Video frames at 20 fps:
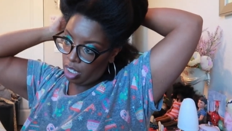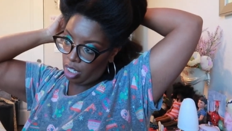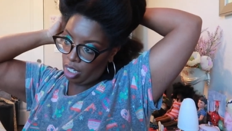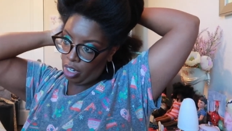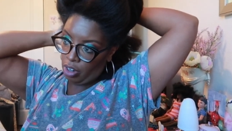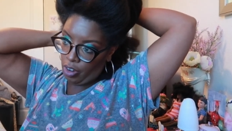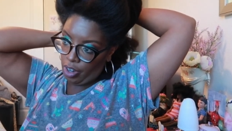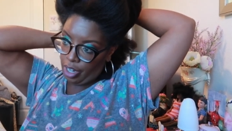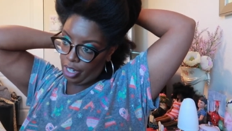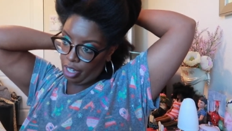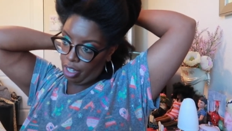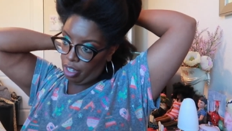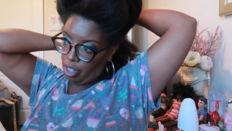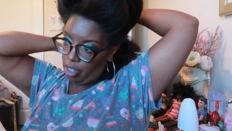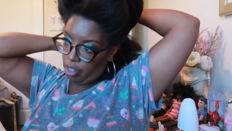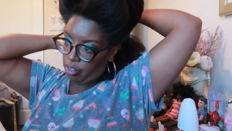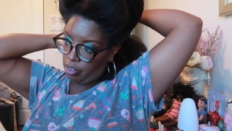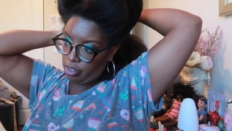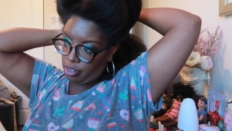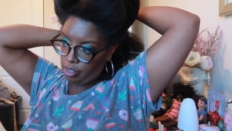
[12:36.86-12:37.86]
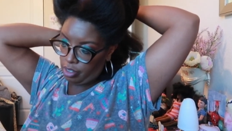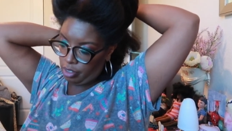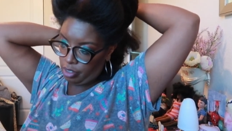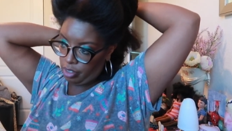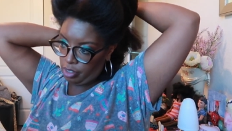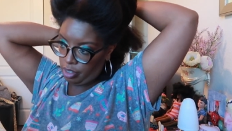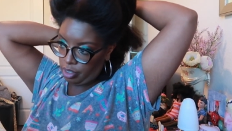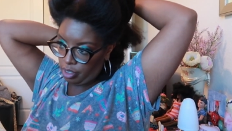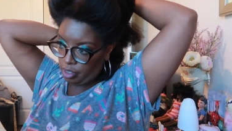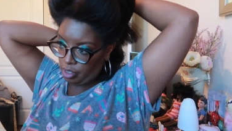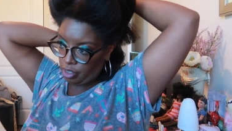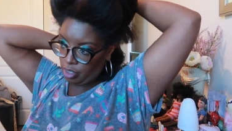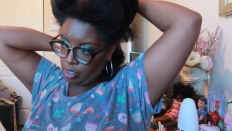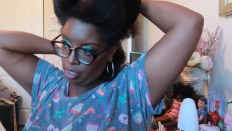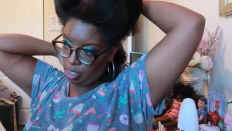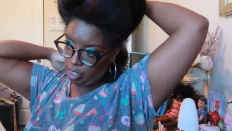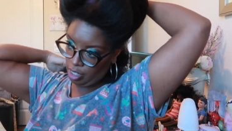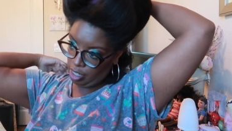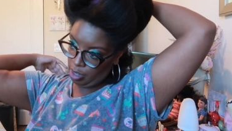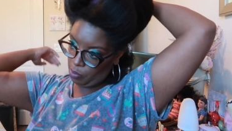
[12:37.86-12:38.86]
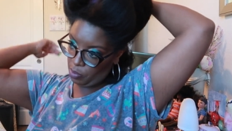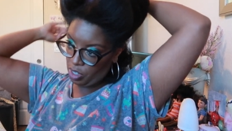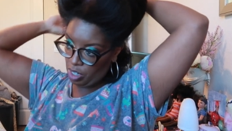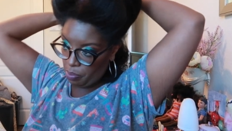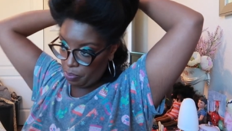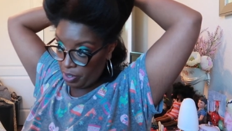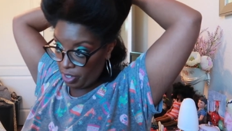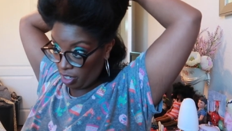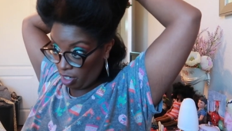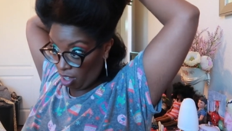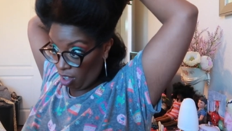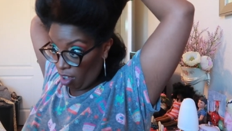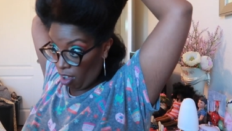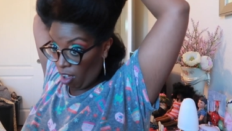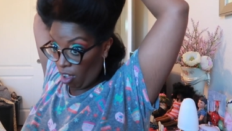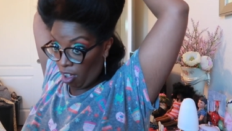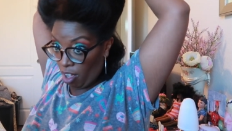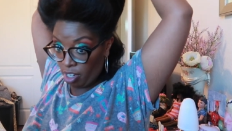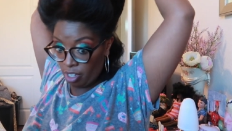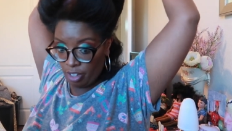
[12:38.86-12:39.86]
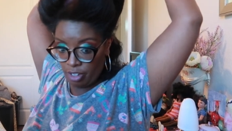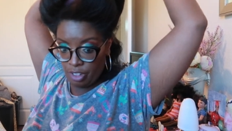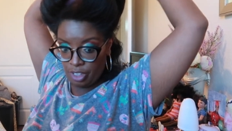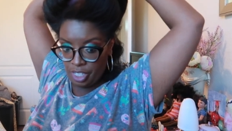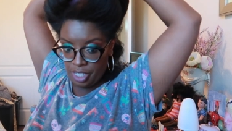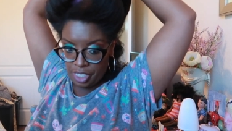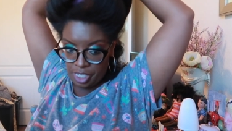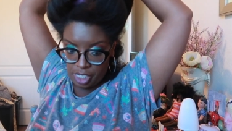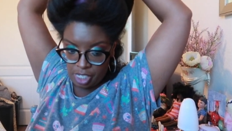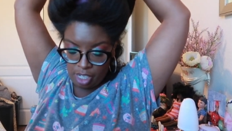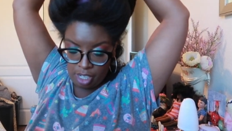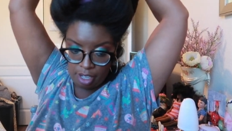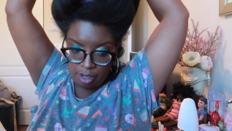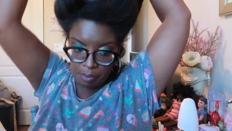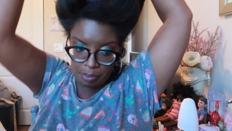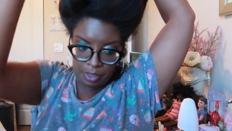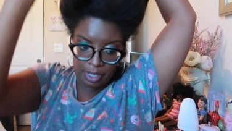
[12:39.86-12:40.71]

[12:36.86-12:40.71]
All right, y'all. I'm gonna put all of this up